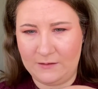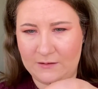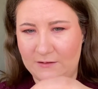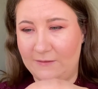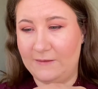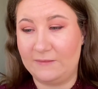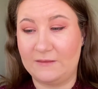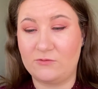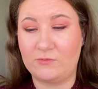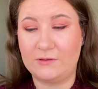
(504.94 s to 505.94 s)
I think
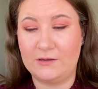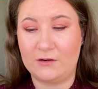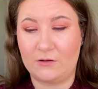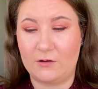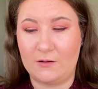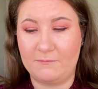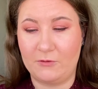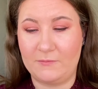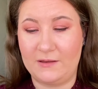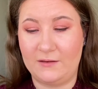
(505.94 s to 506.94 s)
that's really going to
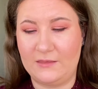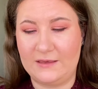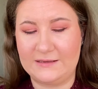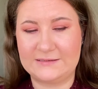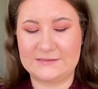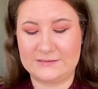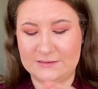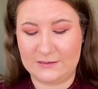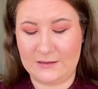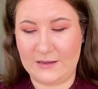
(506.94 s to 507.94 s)
complement this
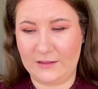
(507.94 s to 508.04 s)
eye